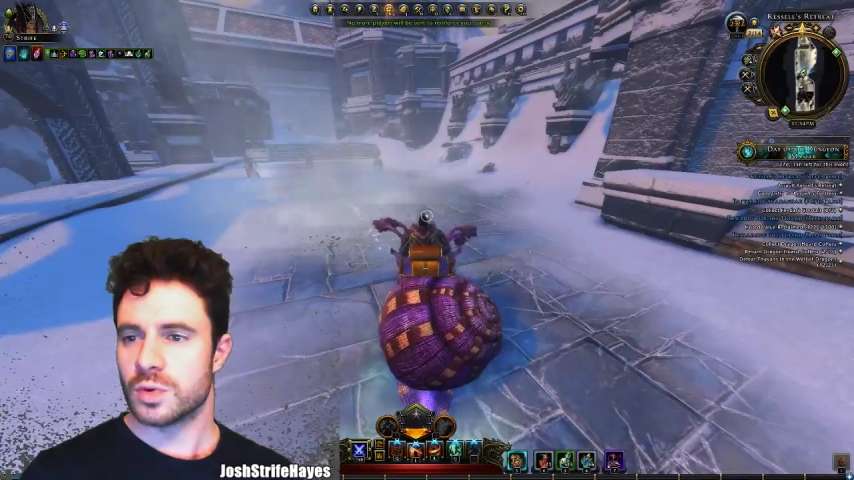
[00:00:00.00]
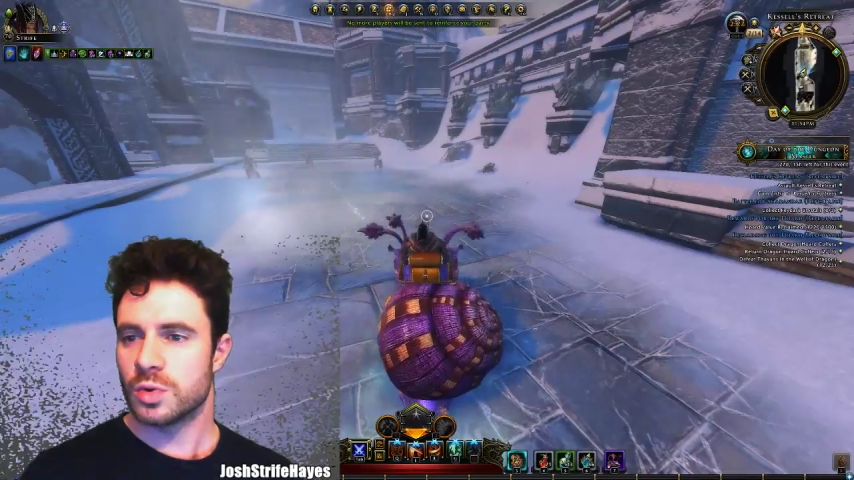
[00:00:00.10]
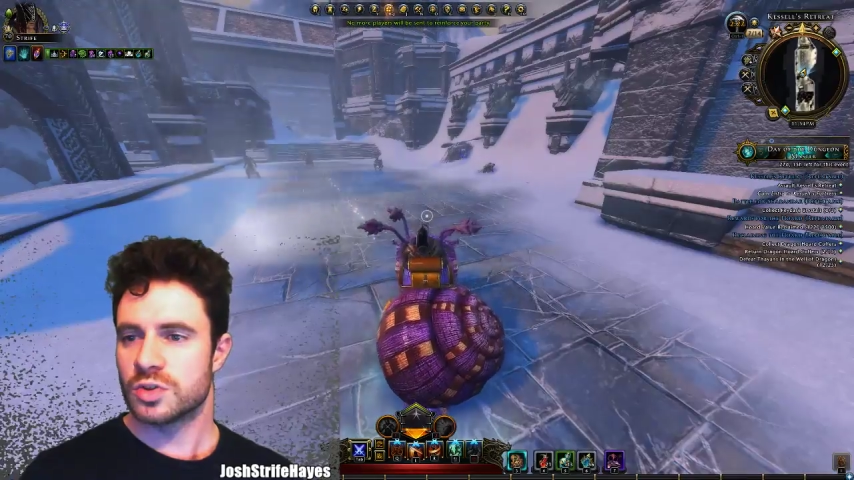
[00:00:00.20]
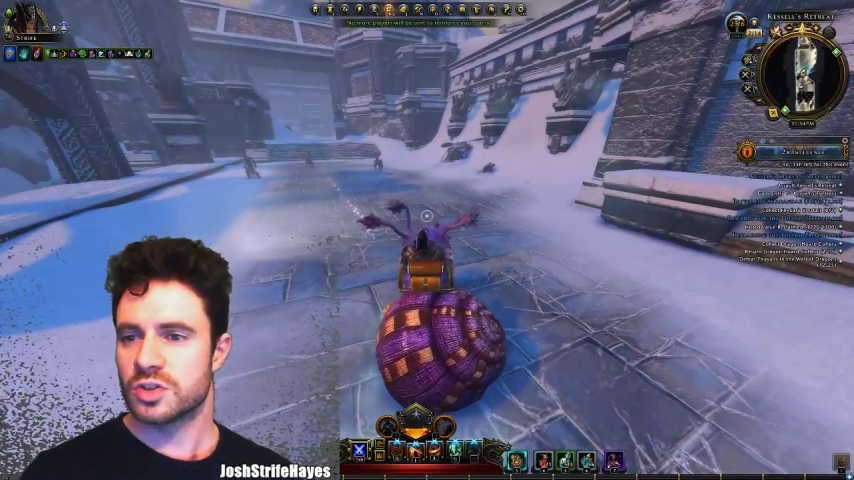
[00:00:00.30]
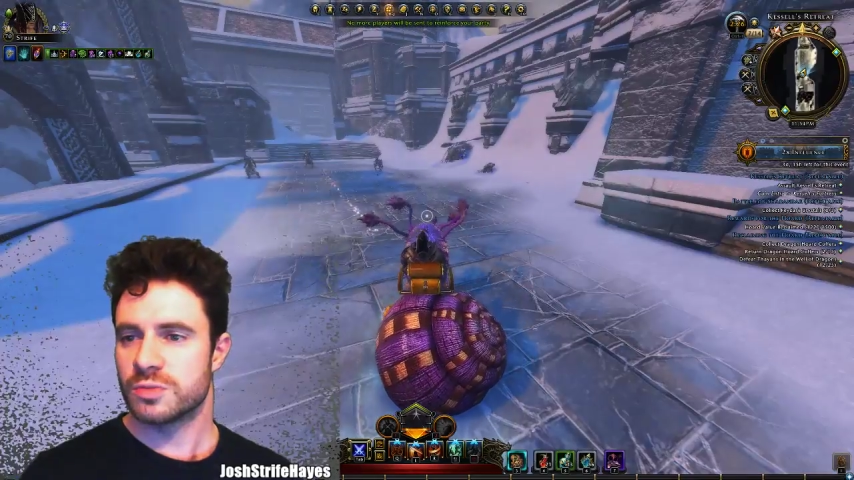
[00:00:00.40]

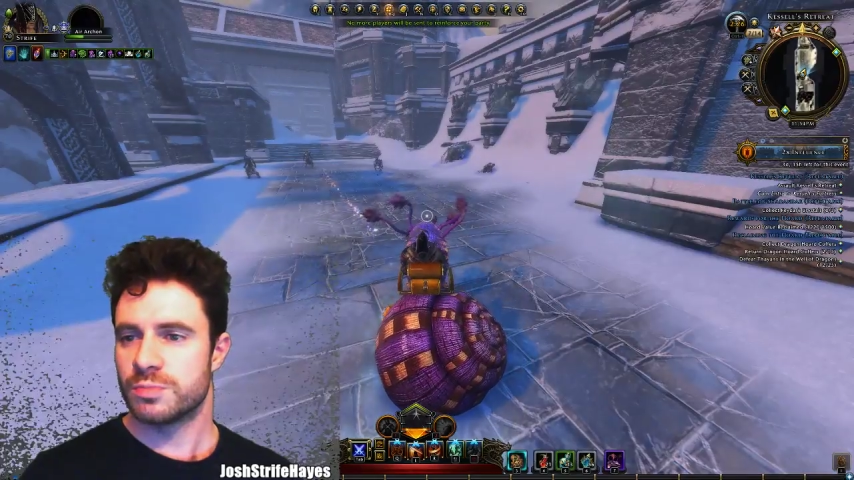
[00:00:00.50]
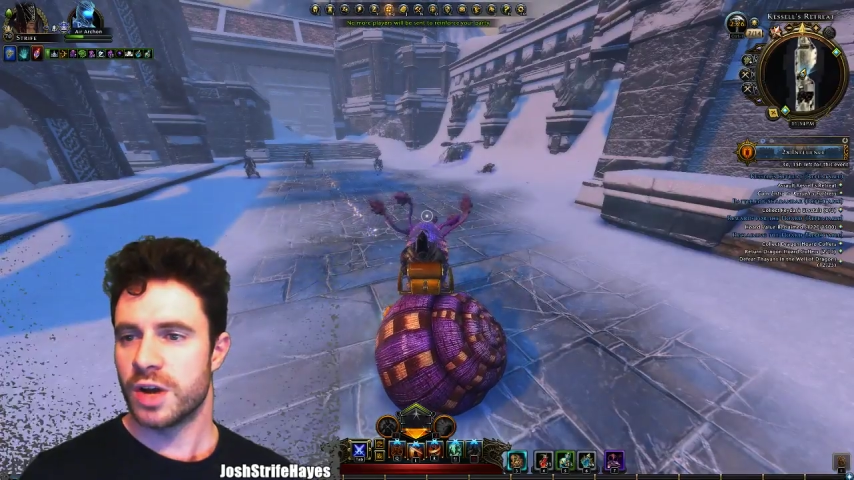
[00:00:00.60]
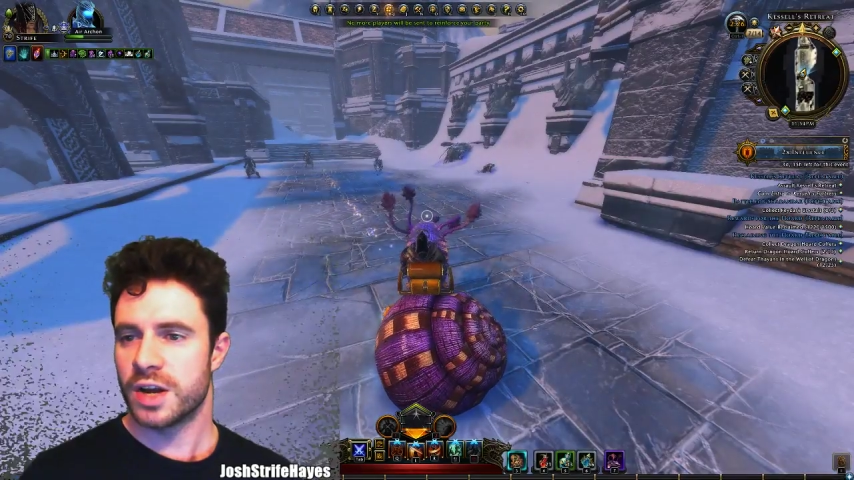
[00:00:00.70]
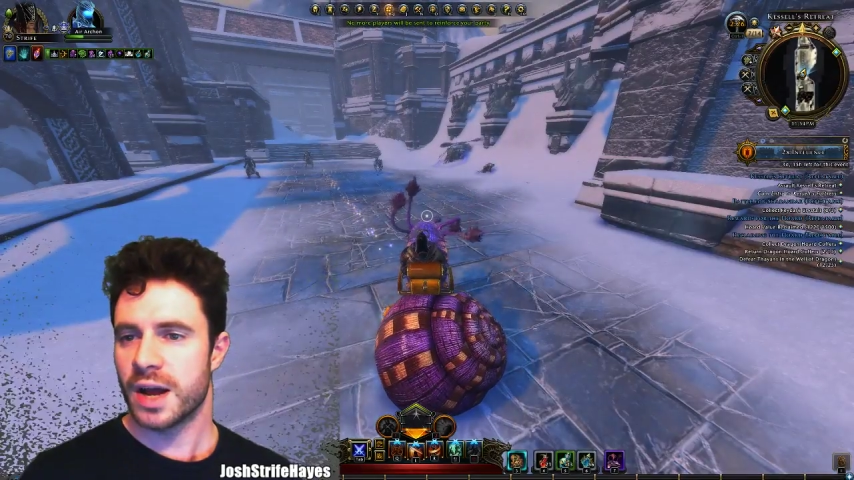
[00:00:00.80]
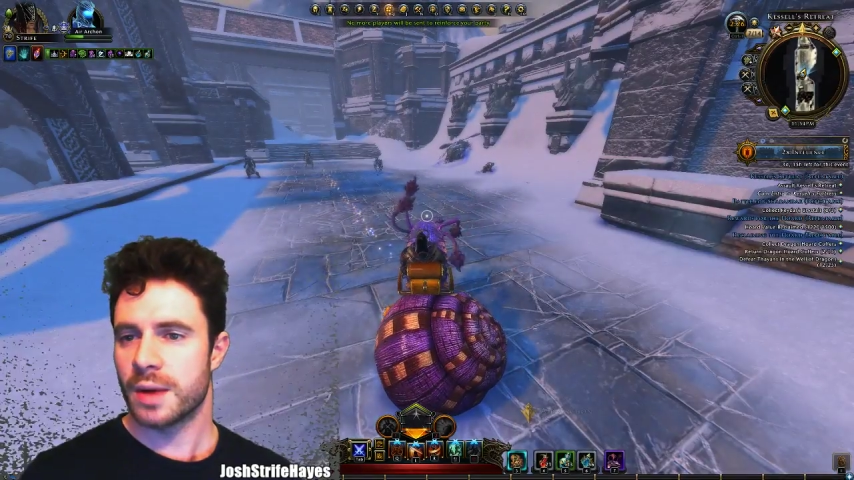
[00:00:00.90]
all
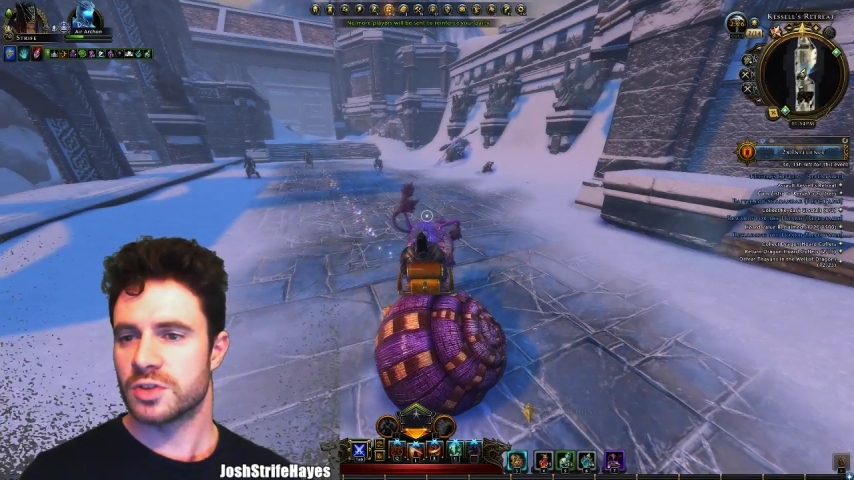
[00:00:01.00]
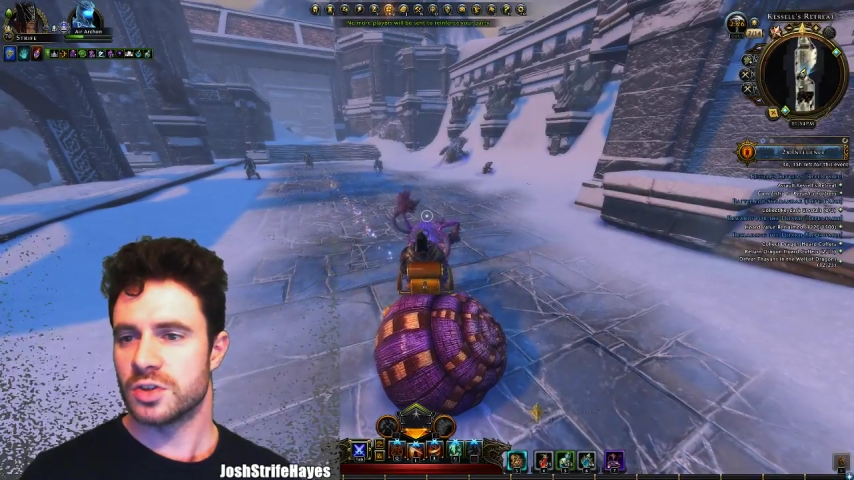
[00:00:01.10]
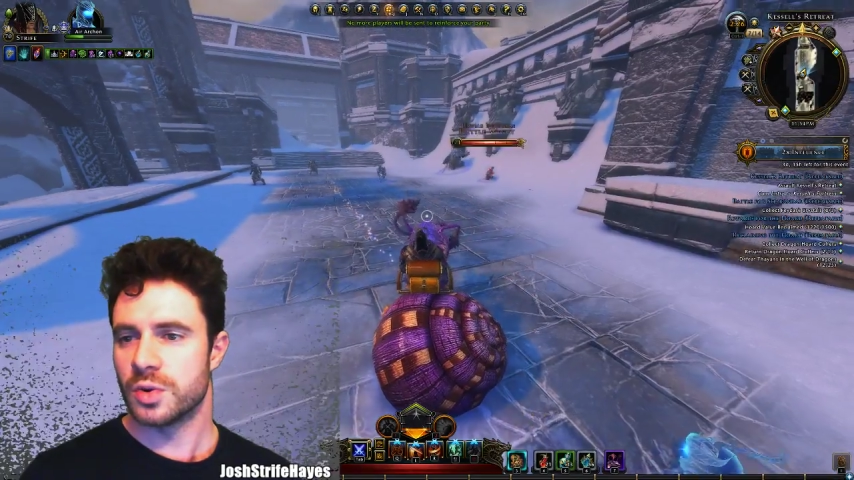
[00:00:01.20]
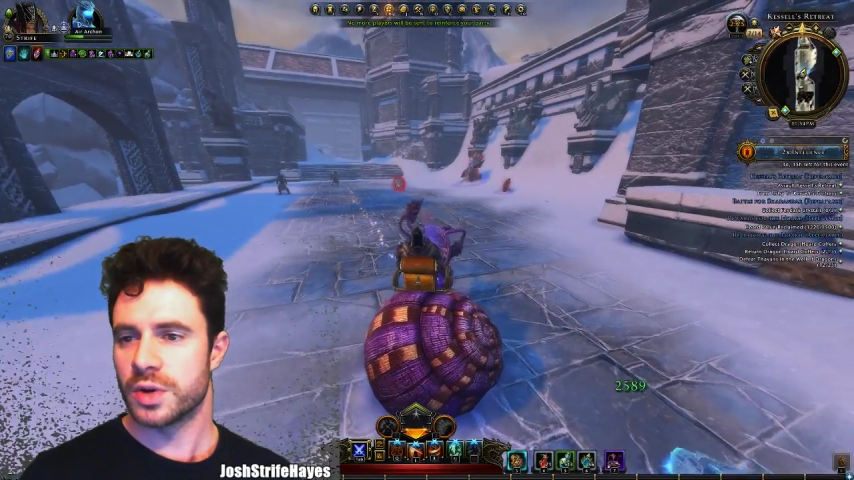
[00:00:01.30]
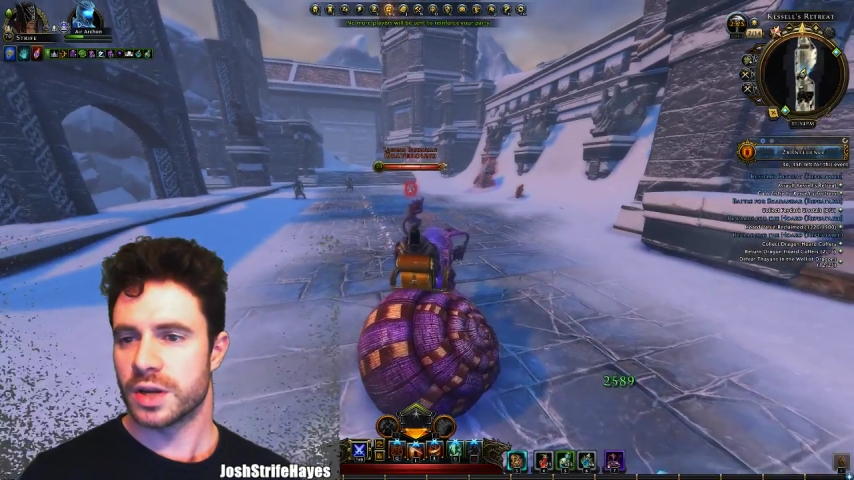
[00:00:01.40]
spread out
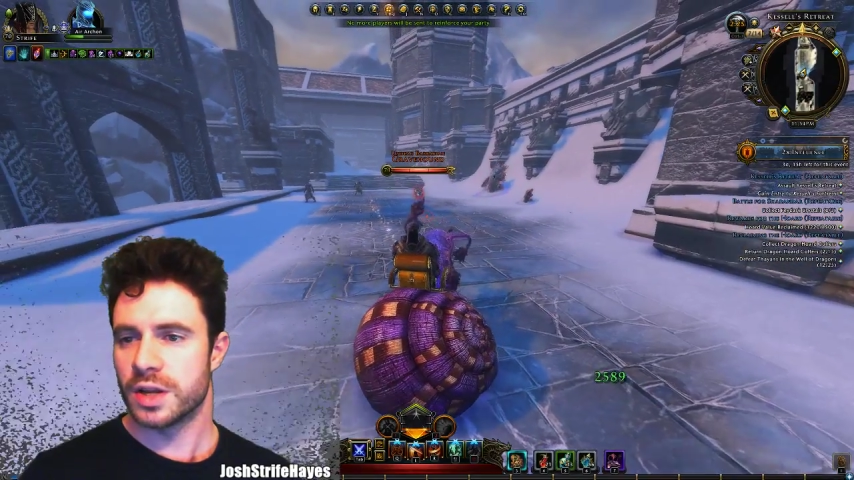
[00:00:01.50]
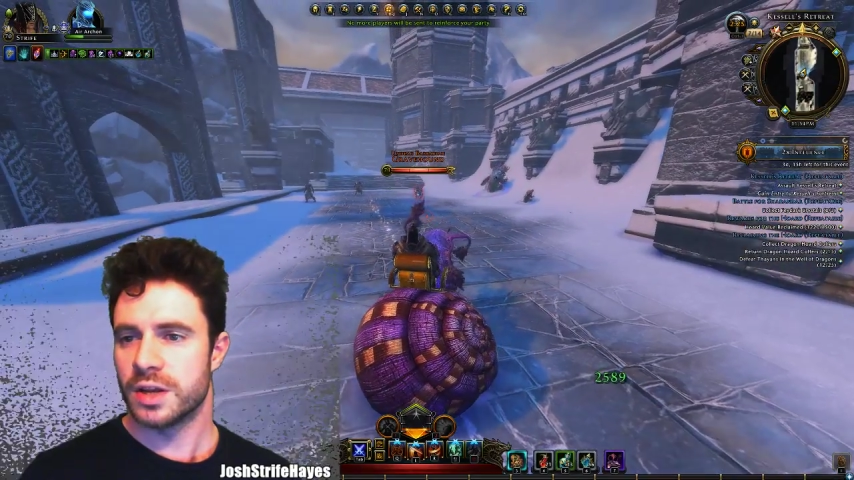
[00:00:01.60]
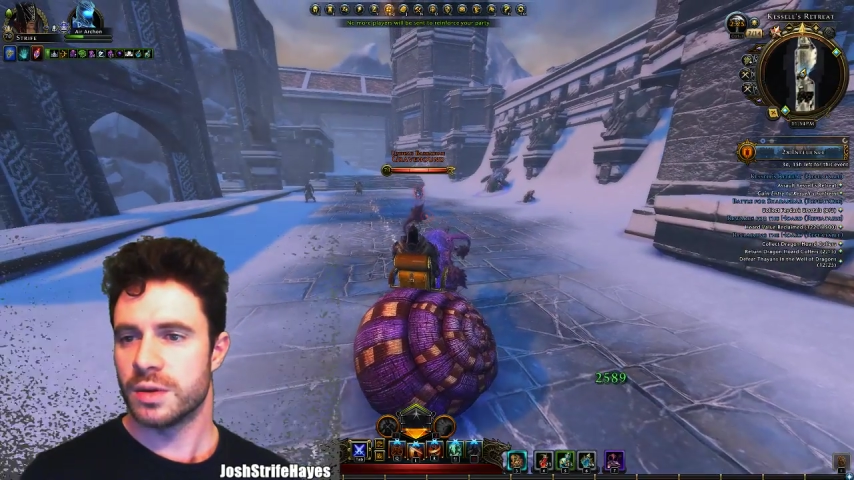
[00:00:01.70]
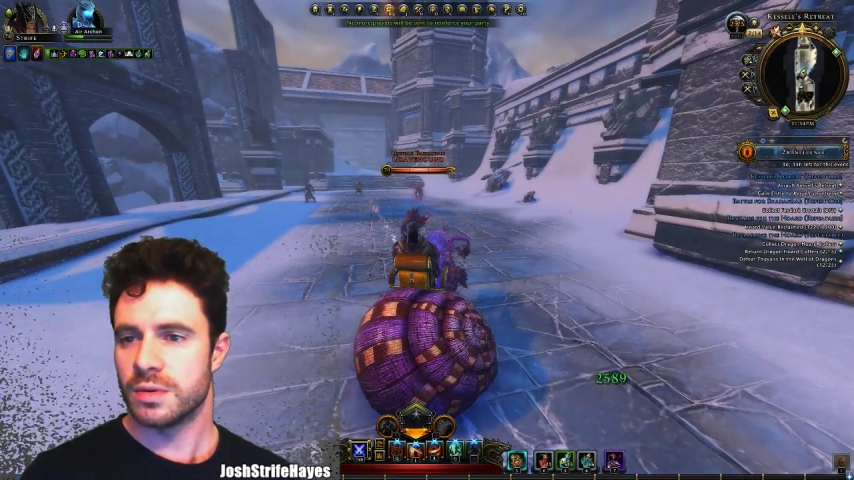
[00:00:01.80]
annoyingly.